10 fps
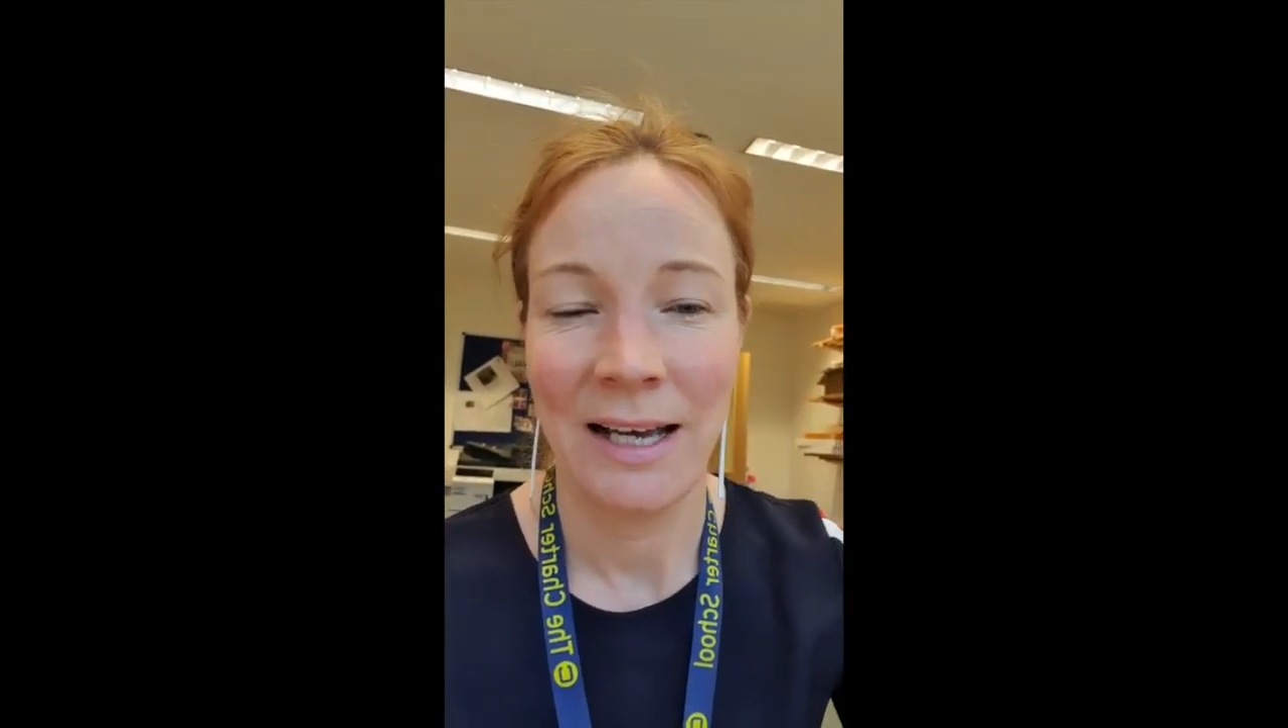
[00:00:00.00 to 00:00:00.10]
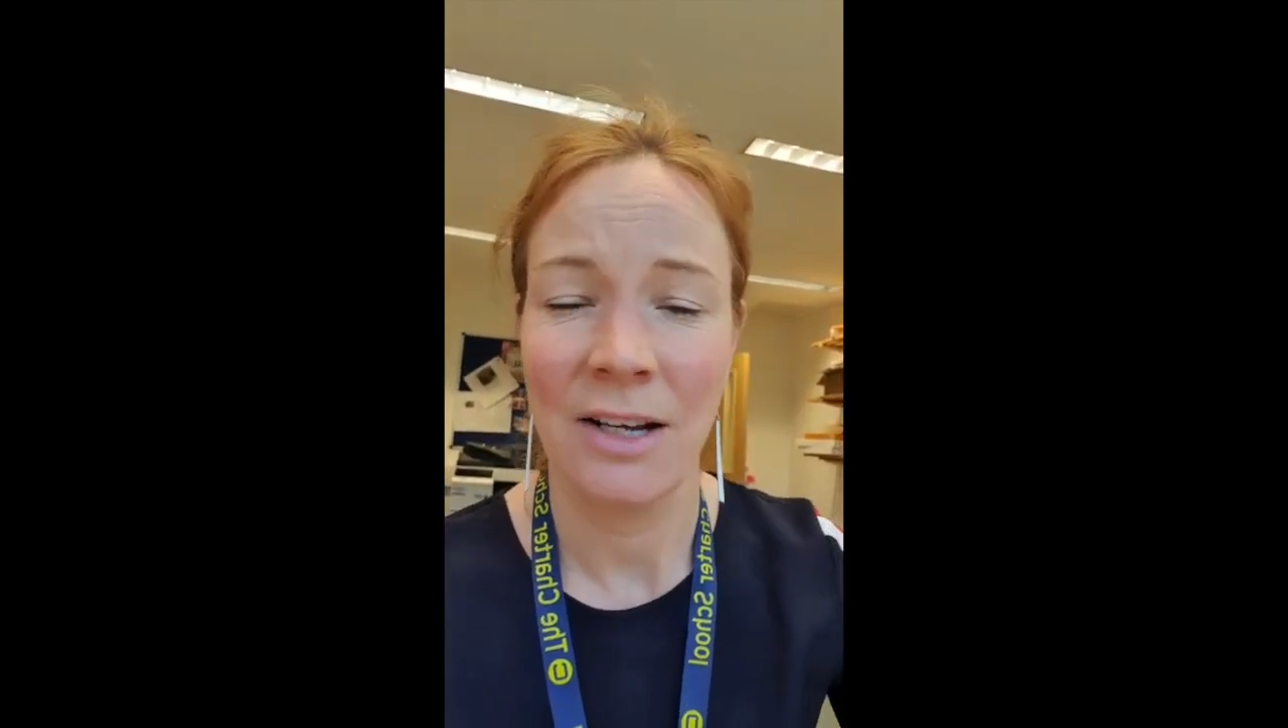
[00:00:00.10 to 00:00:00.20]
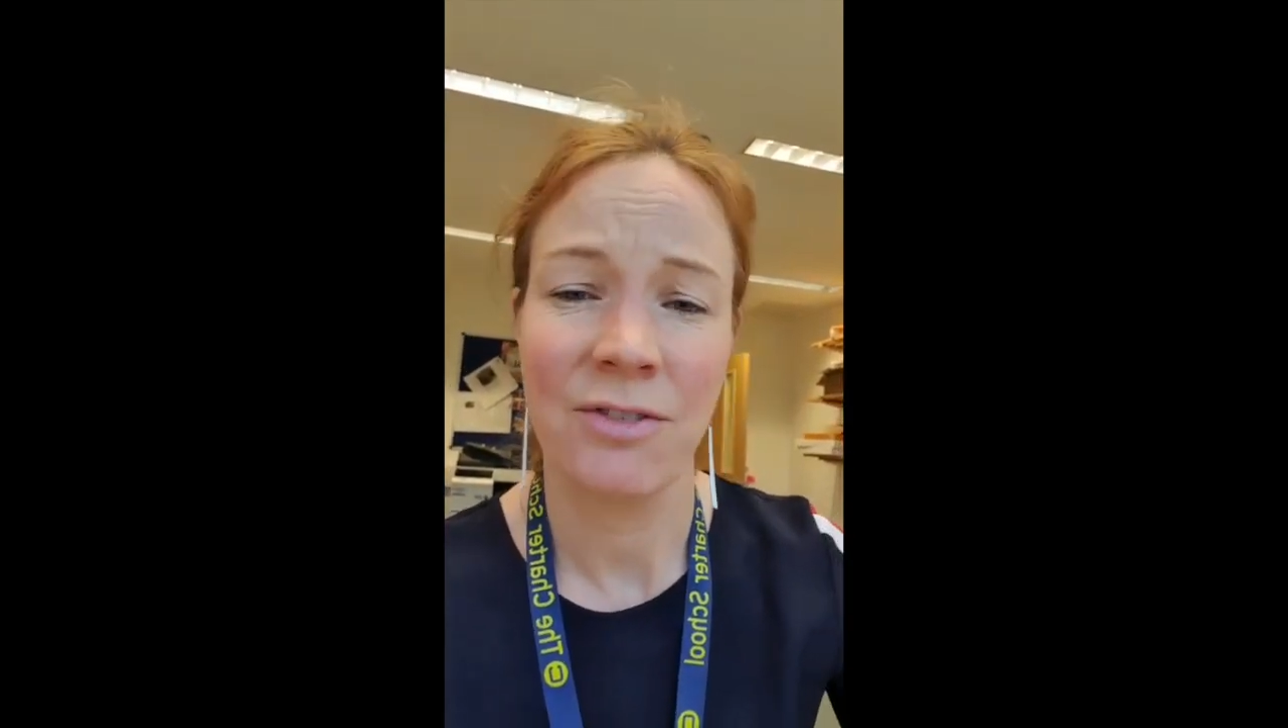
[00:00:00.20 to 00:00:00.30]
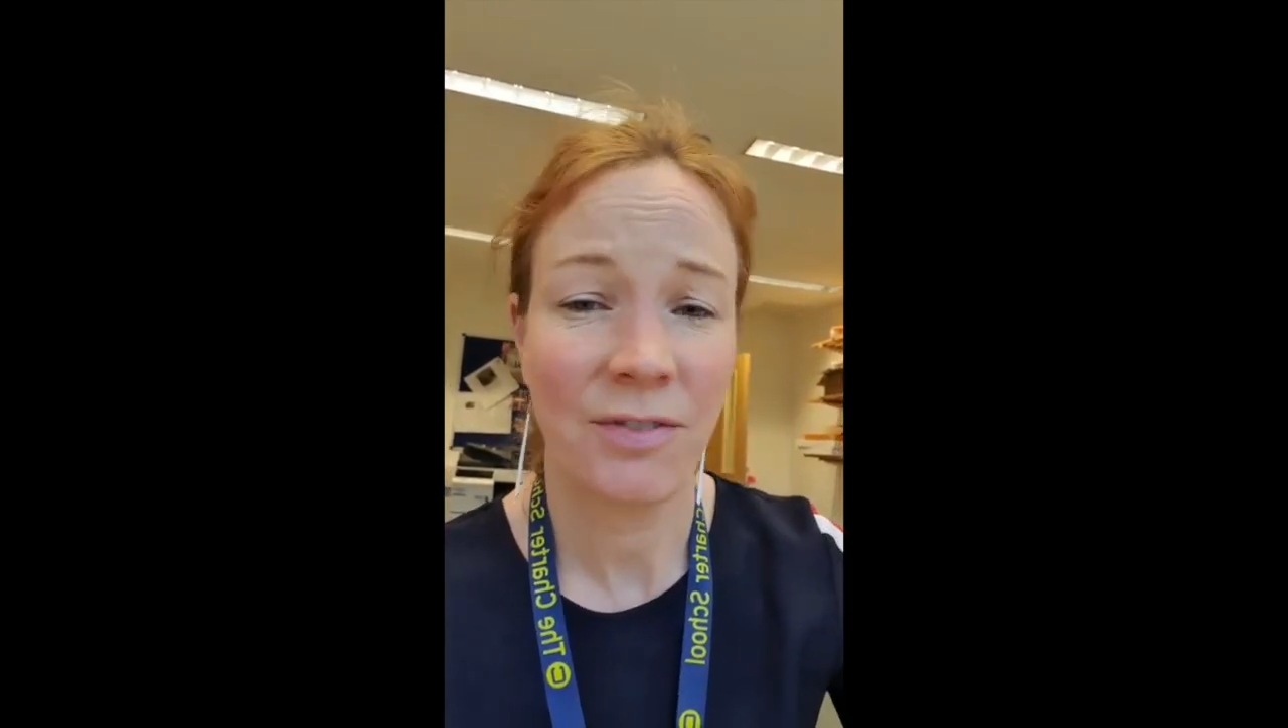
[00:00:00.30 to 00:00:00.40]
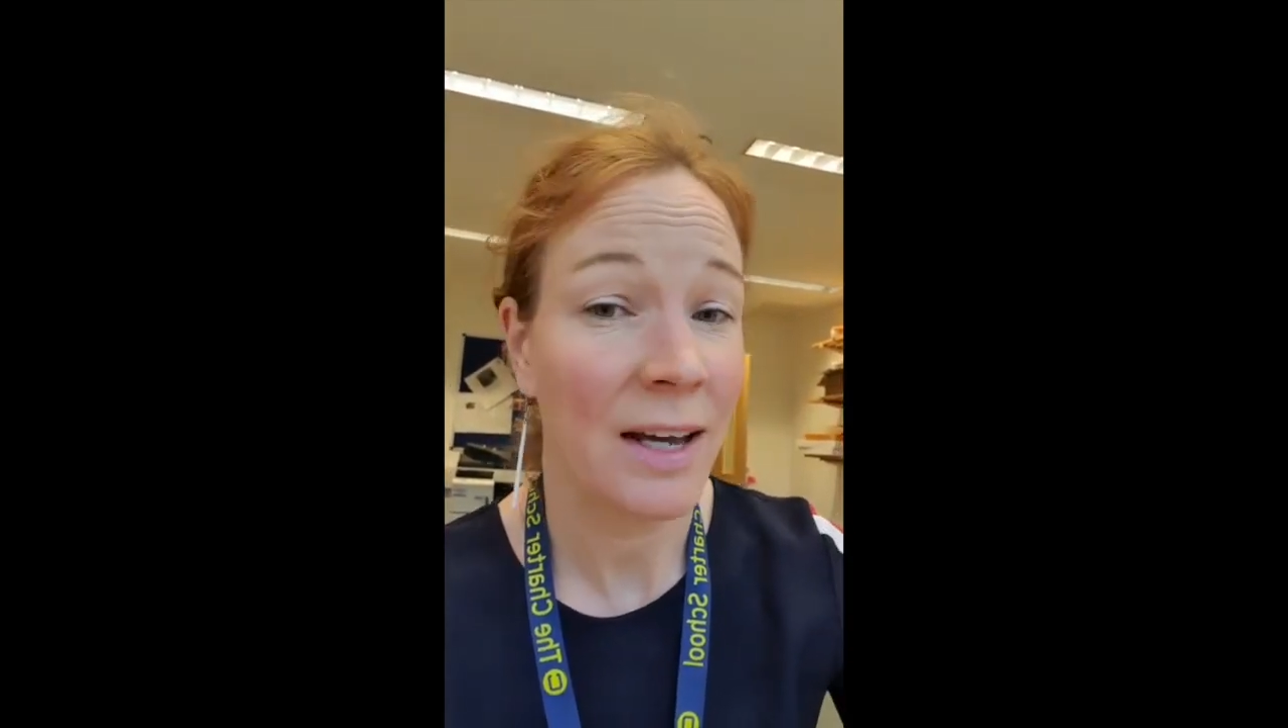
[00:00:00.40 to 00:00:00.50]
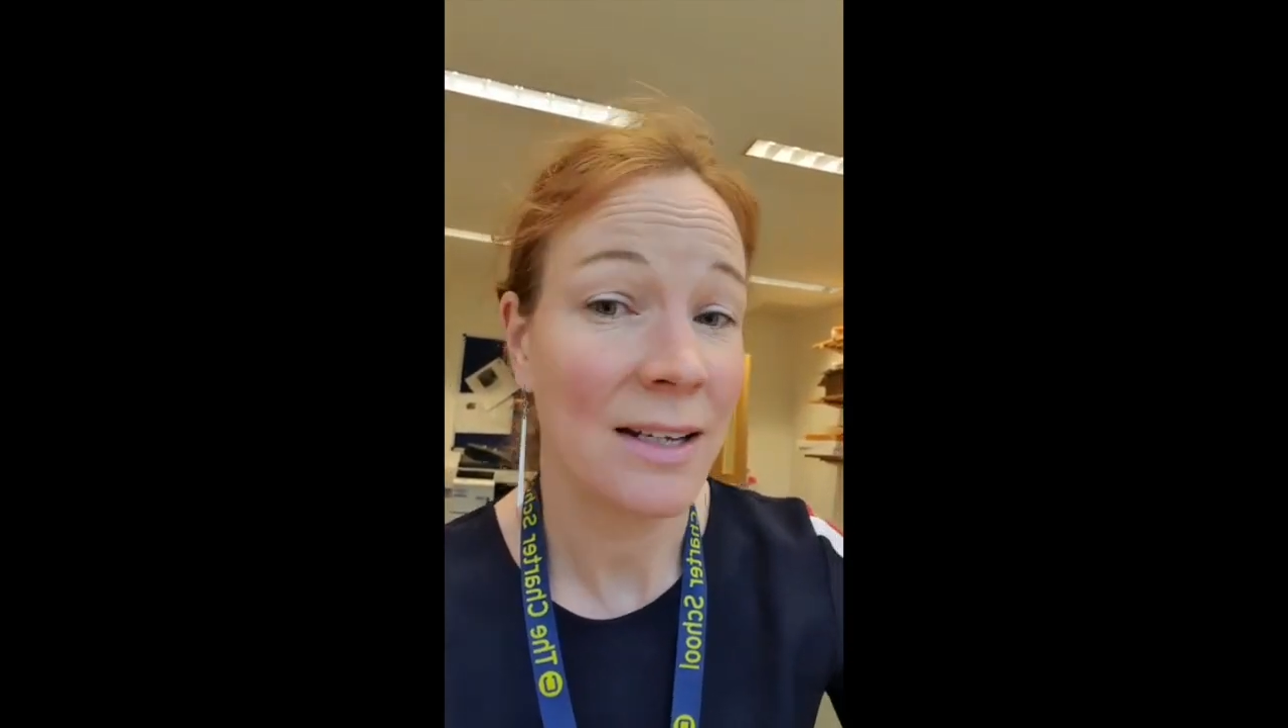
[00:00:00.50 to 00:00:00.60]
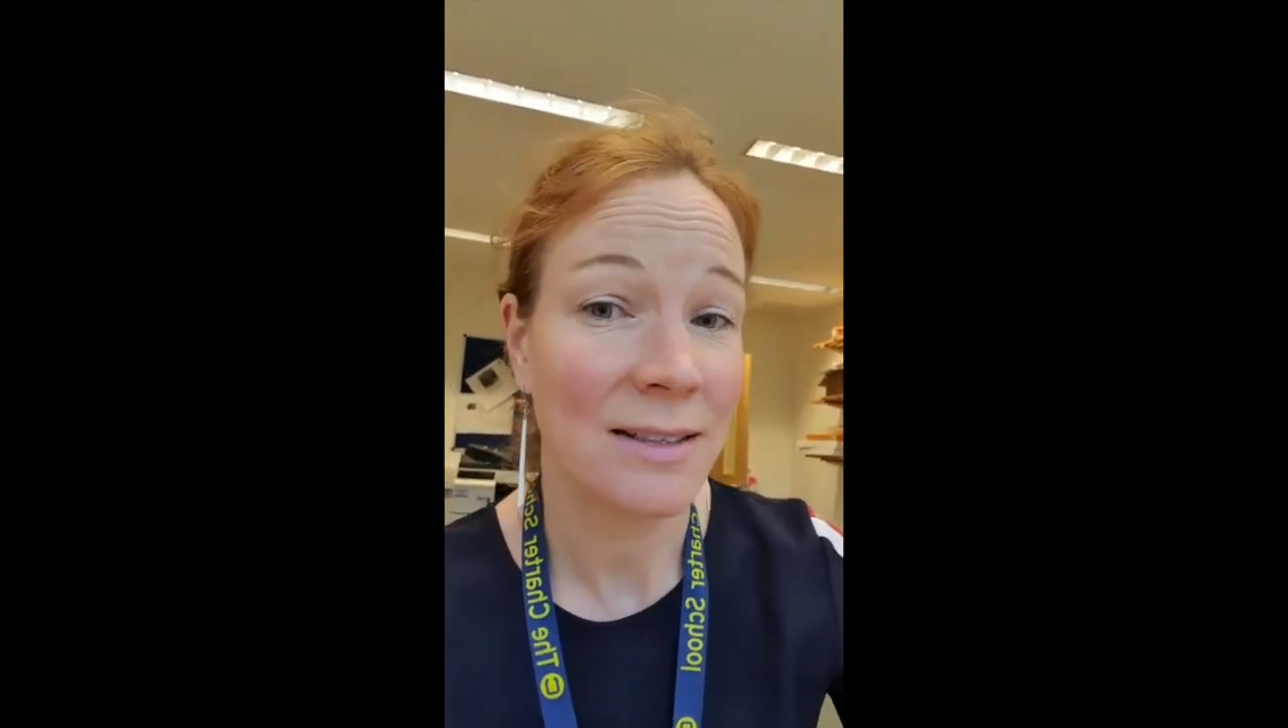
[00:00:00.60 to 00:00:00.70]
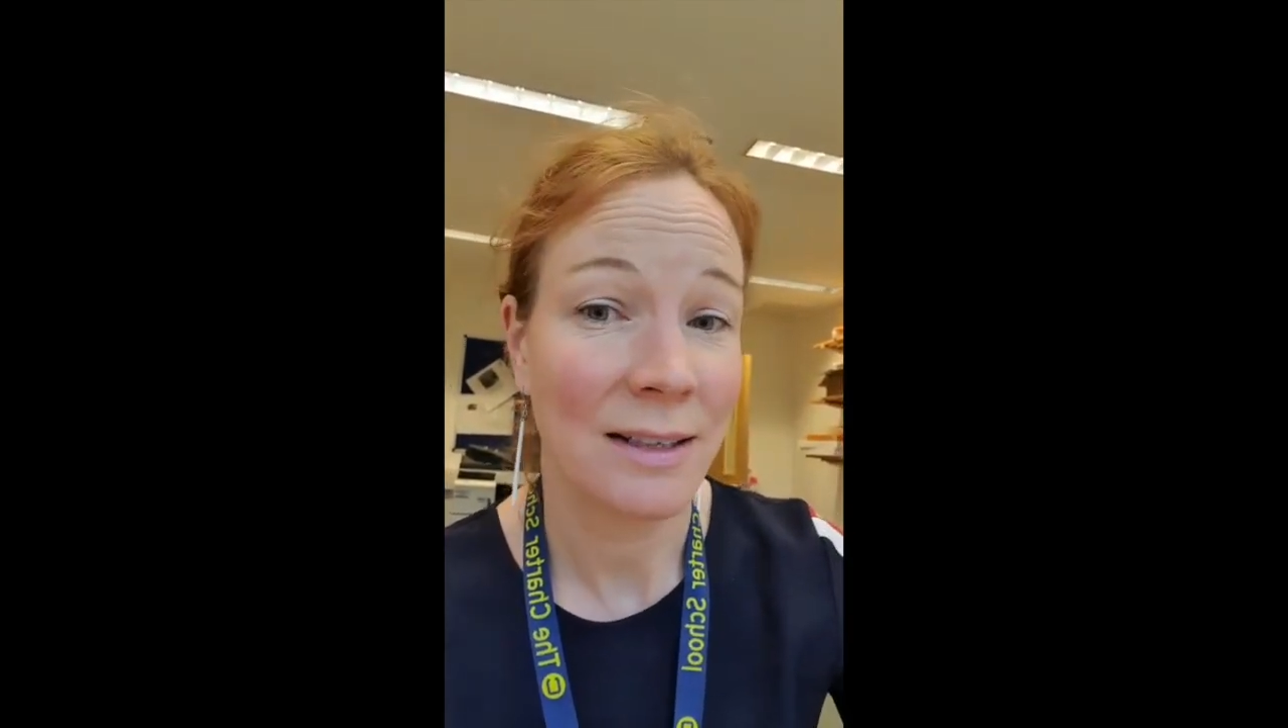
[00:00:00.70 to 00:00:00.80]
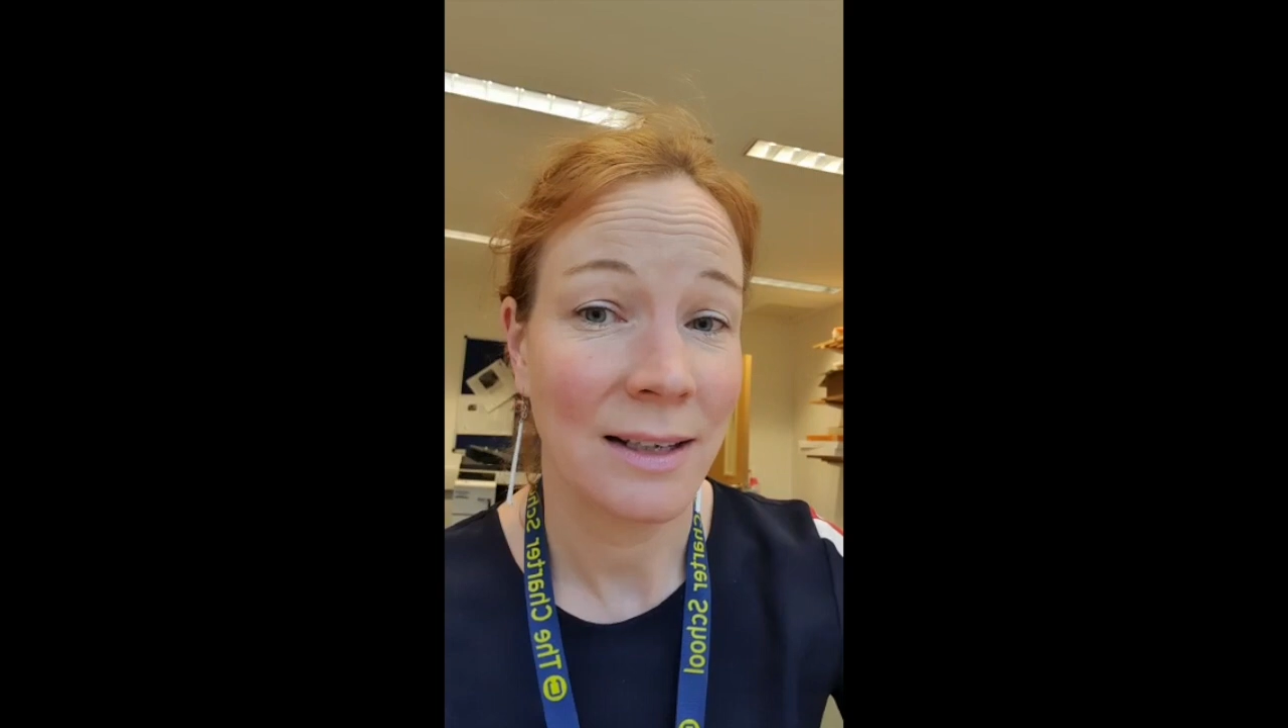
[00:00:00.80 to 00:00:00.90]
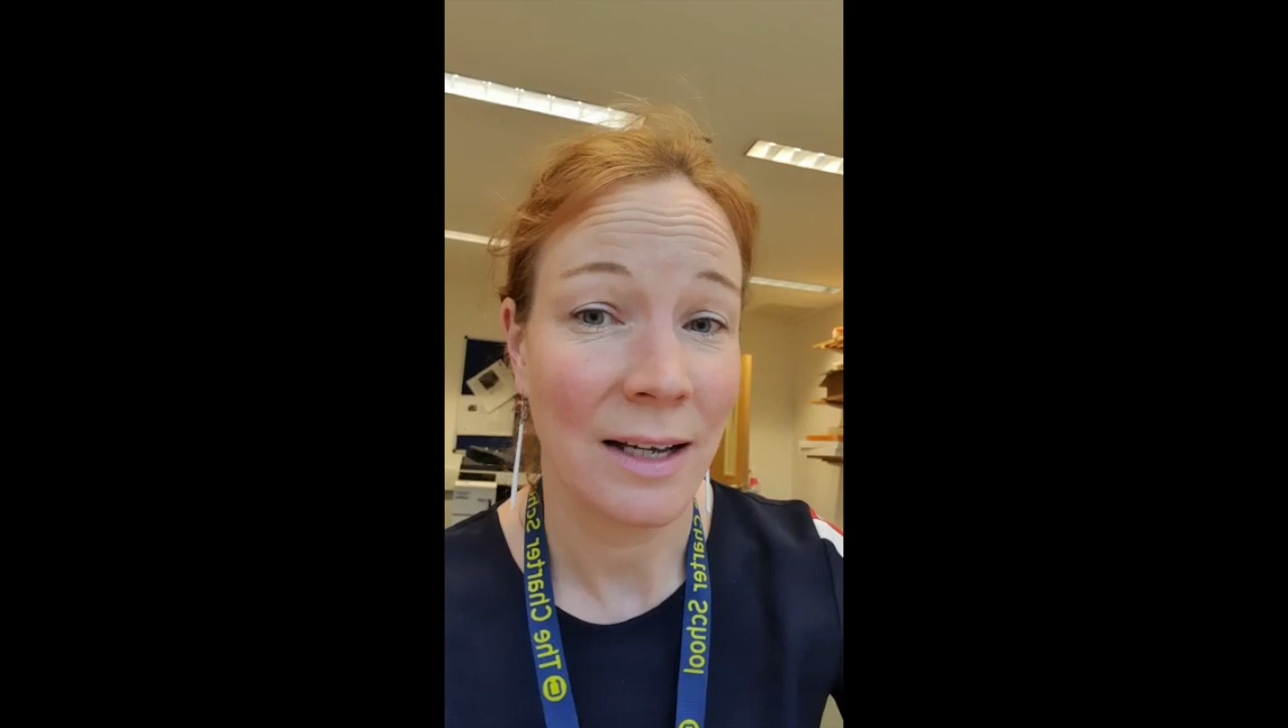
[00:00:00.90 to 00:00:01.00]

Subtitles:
and fate